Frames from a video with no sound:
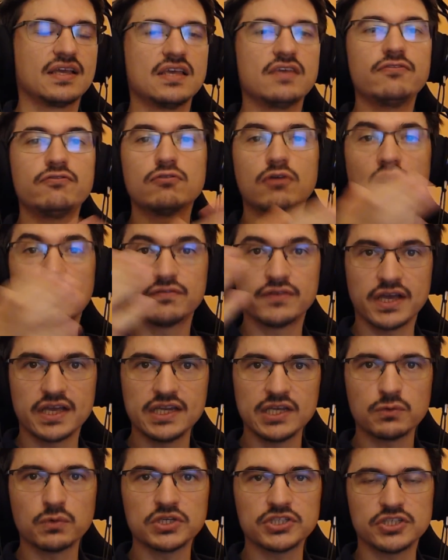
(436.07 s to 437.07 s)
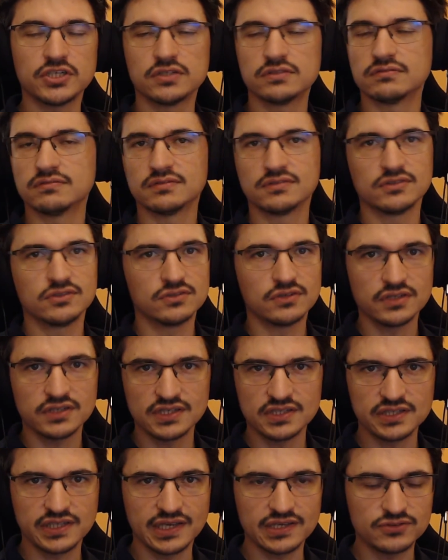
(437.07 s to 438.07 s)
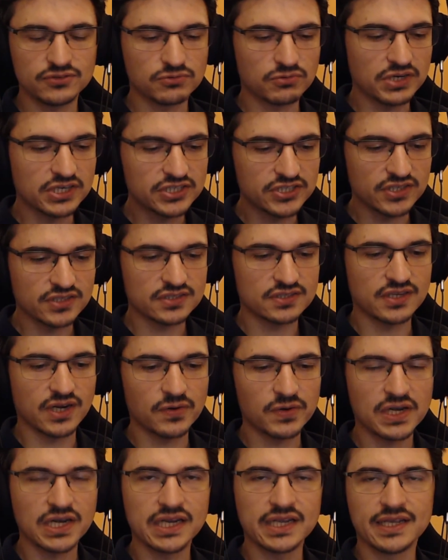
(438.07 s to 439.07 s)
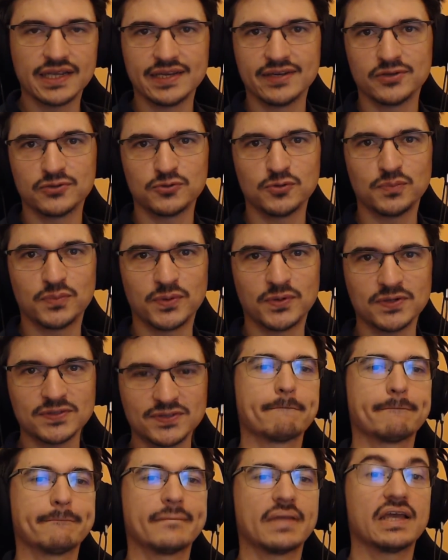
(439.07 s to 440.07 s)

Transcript: If you have any question, do not hesitate to reach us directly in the support,